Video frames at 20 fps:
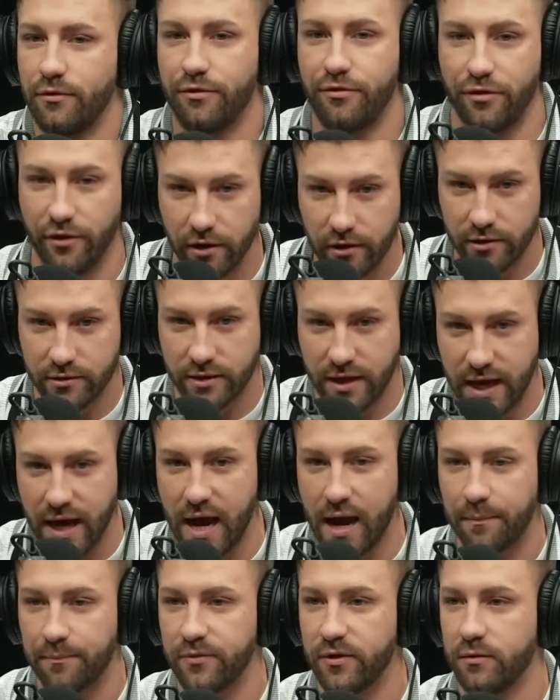the
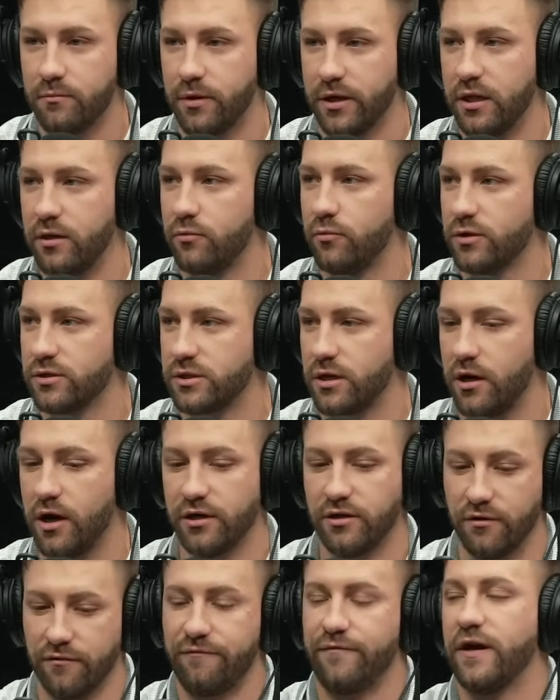captain, but he was a
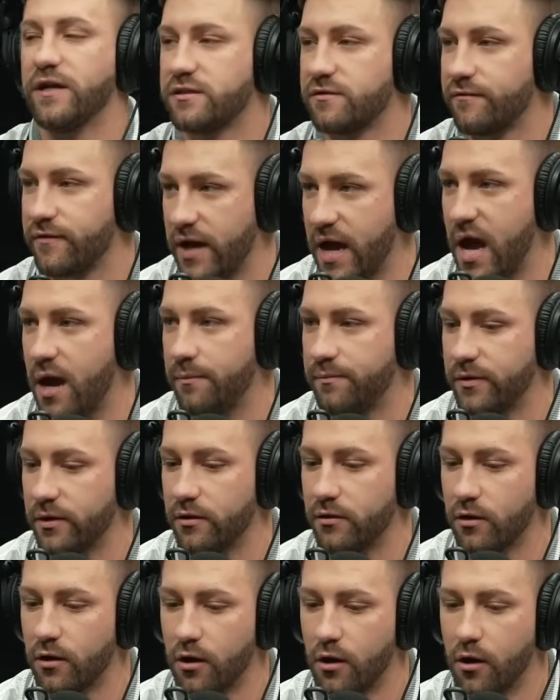defensive
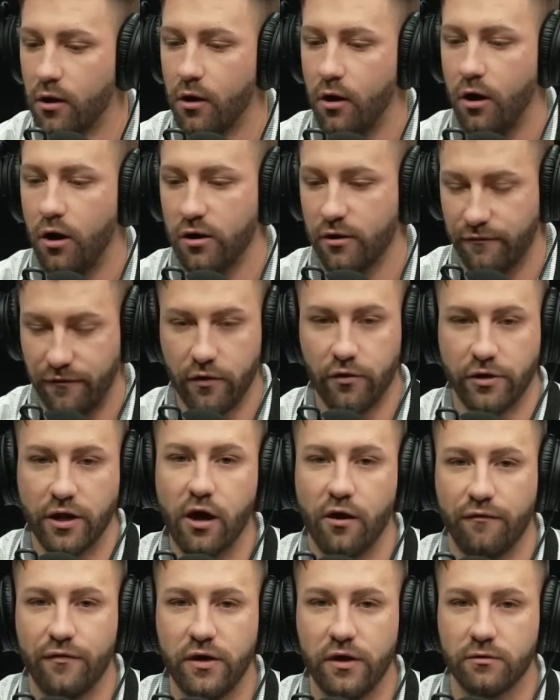captain on a
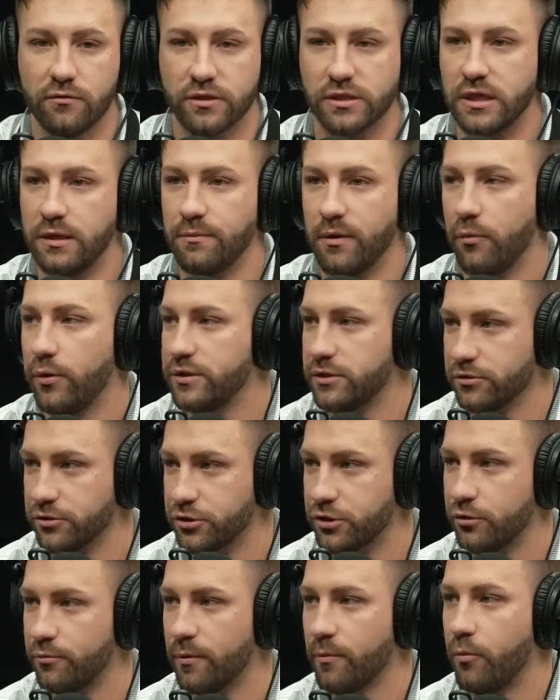Philadelphia Eagles team that went to the
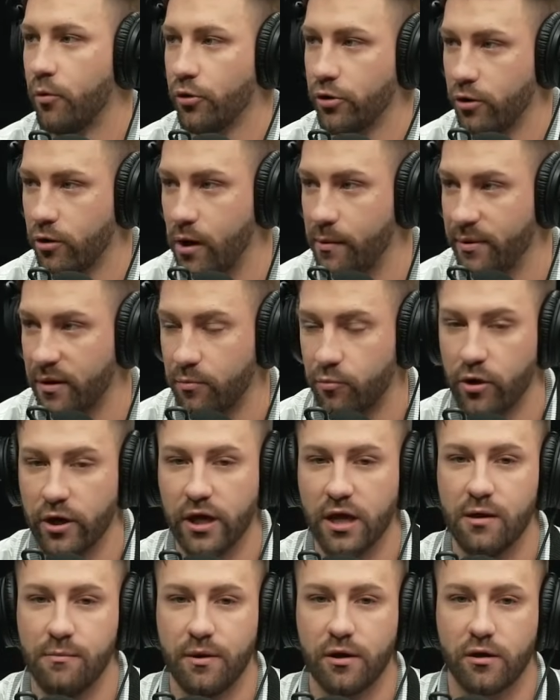Super Bowl. You're able to bring
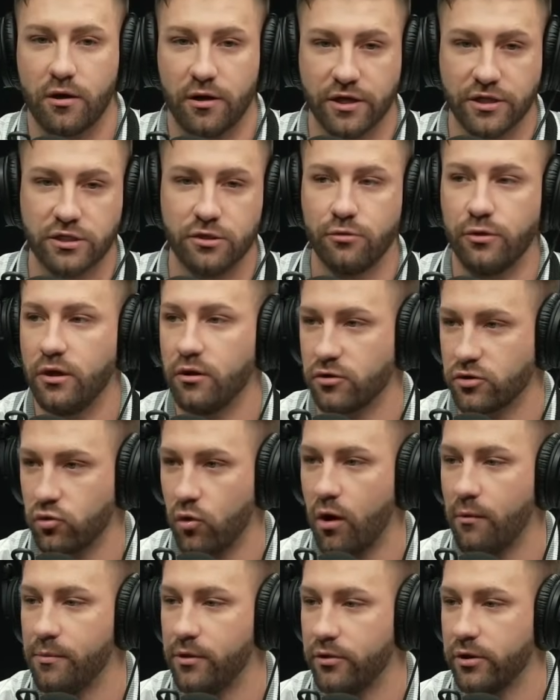him in on a 2-year,
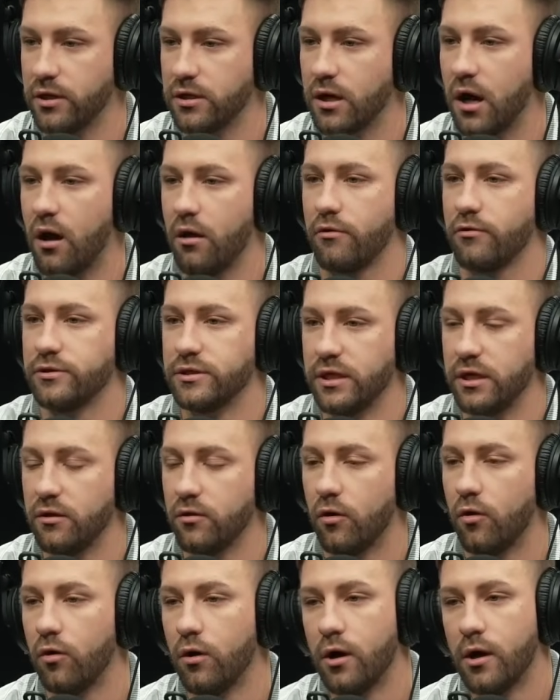$12 million
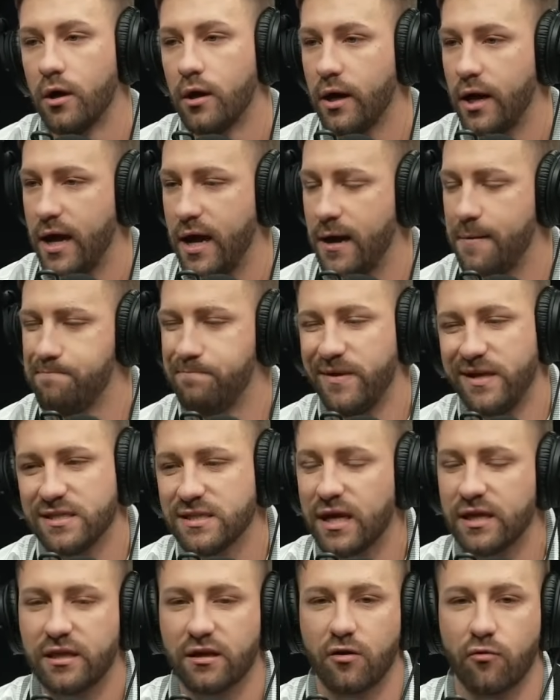deal. And he's
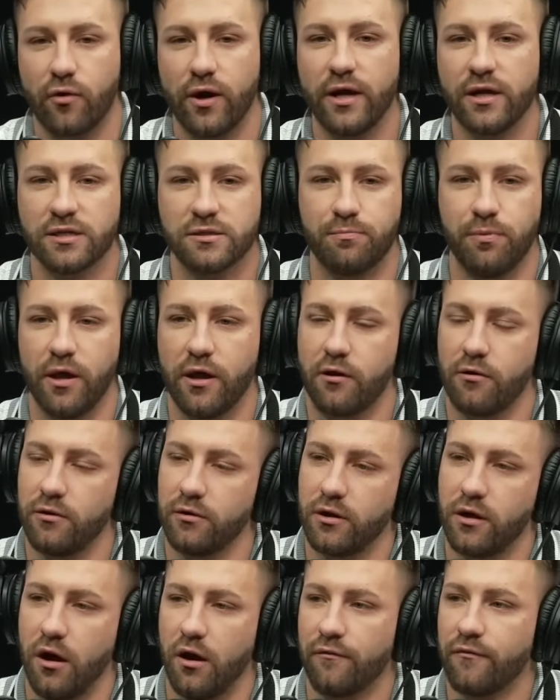not the greatest player in
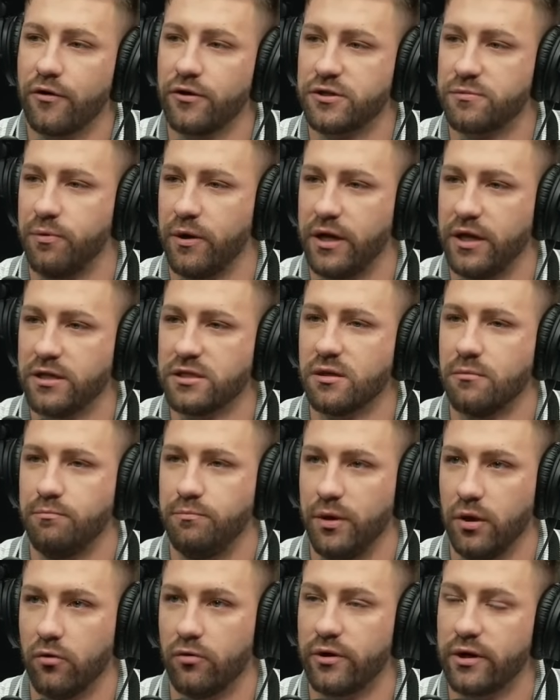coverage, but his
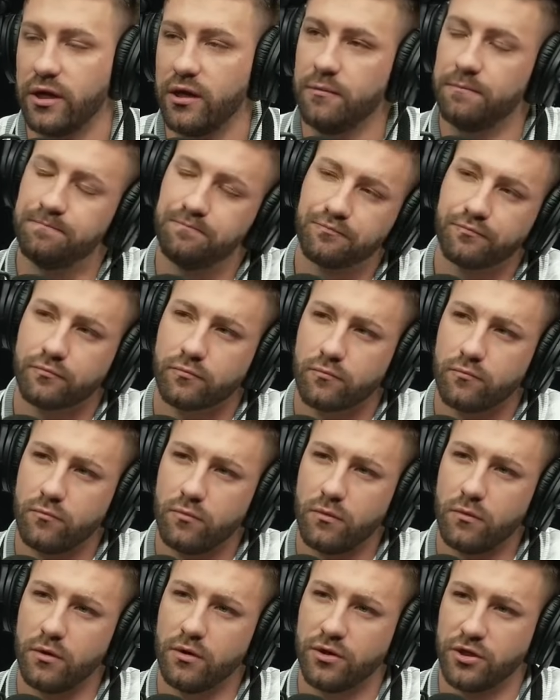ability
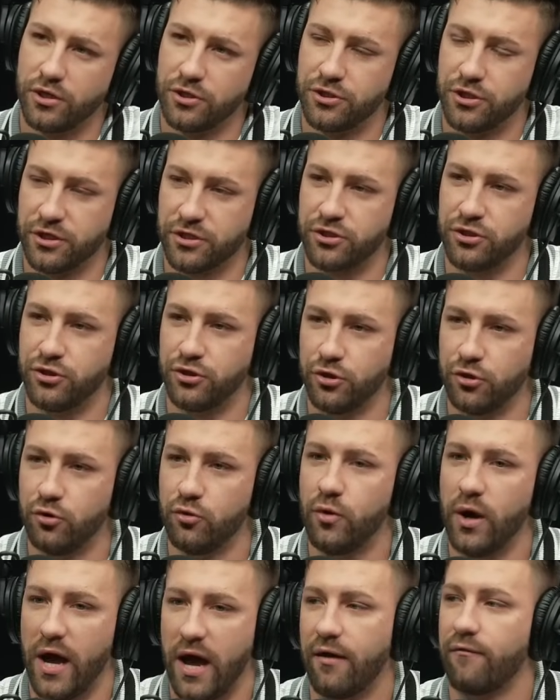to just do
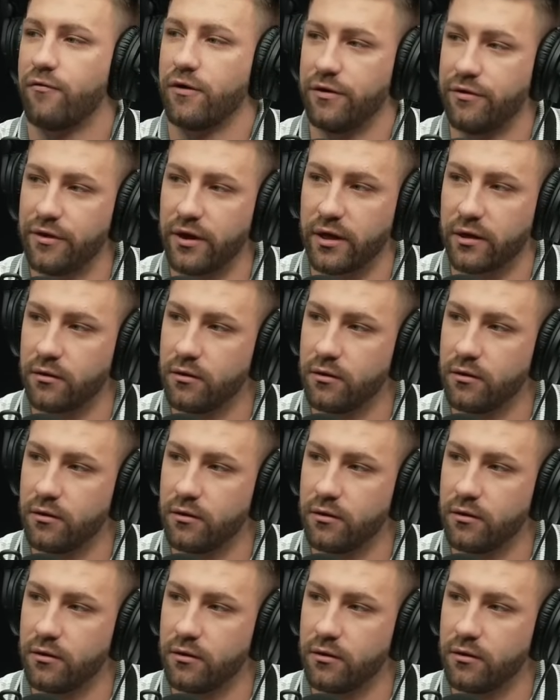everything.